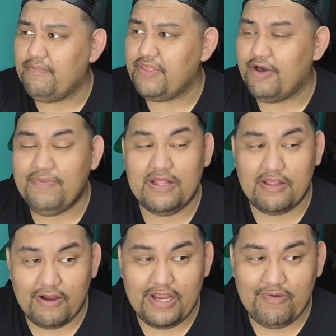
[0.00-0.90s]
they'll be
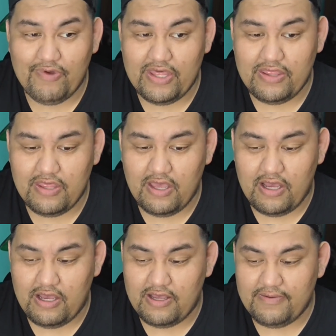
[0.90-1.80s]
learning with
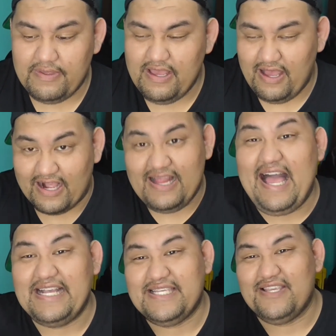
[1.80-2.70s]
a
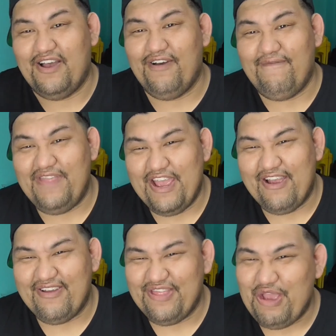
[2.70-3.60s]
class of
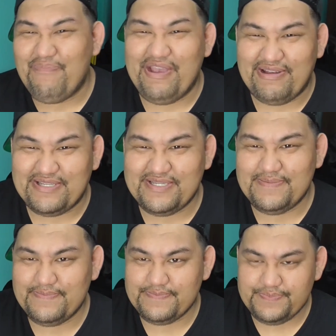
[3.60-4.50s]
their peers.
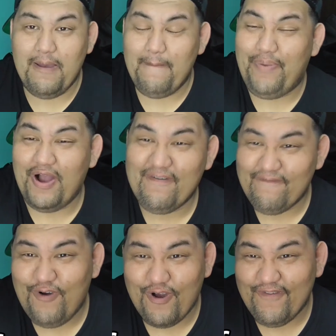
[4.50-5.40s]
Part
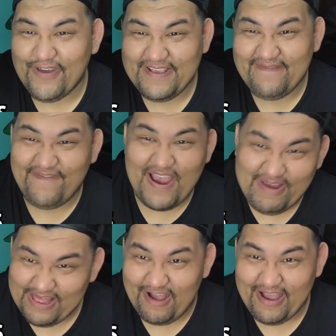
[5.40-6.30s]
4 for this
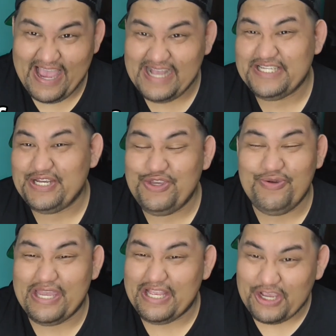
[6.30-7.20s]
very long answer. You
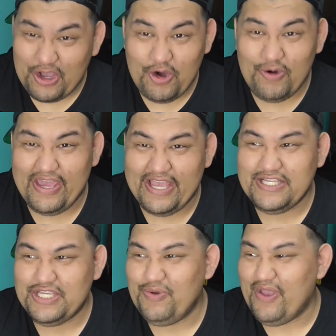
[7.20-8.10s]
can go
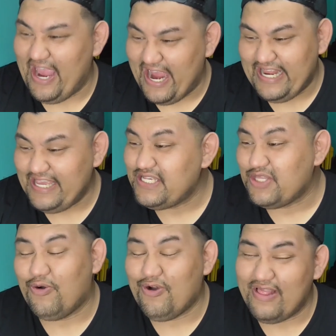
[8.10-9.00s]
into any
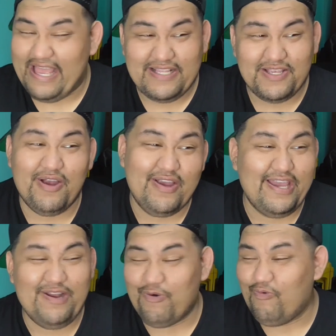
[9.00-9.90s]
store like
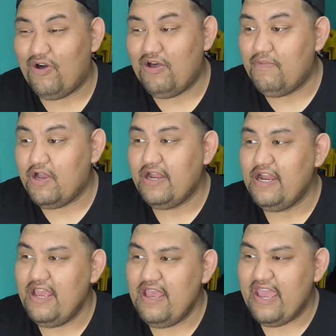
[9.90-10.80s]
Target or Walmart
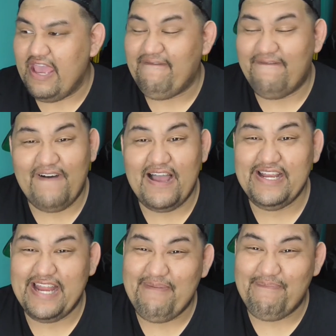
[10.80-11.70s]
and
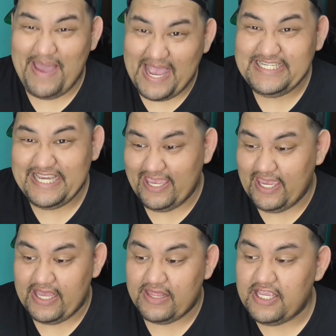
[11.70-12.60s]
find a magic
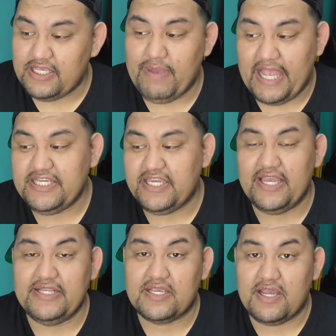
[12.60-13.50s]
kit. These magic
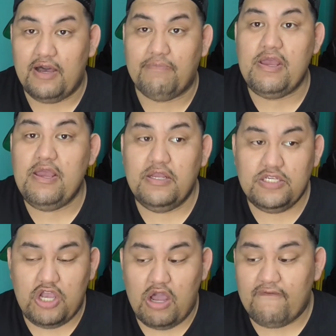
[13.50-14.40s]
kits come
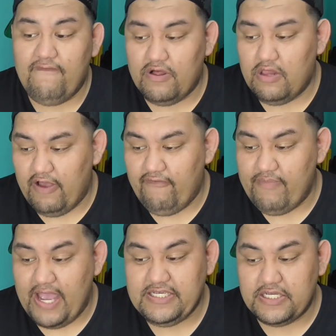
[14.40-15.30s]
chock full of
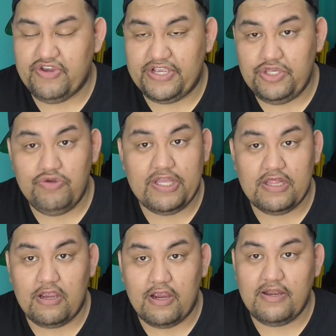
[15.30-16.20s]
magic tricks you
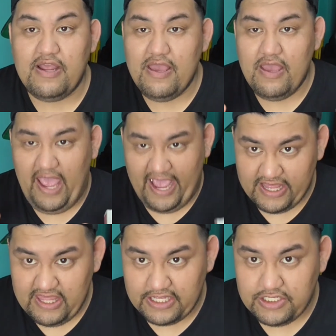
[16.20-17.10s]
can learn
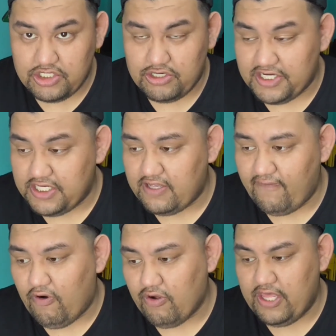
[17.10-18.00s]
and the instructions
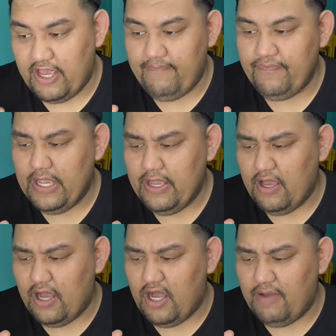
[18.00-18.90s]
for them.
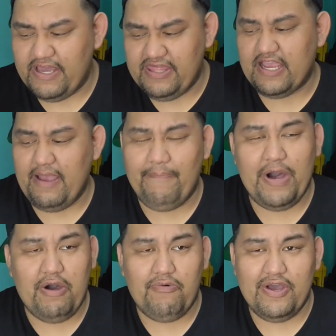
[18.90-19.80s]
I think I
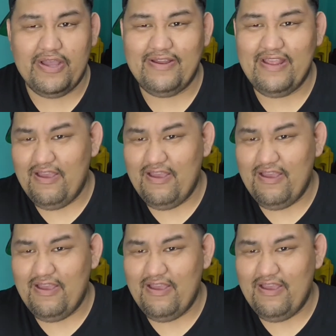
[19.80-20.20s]
bought one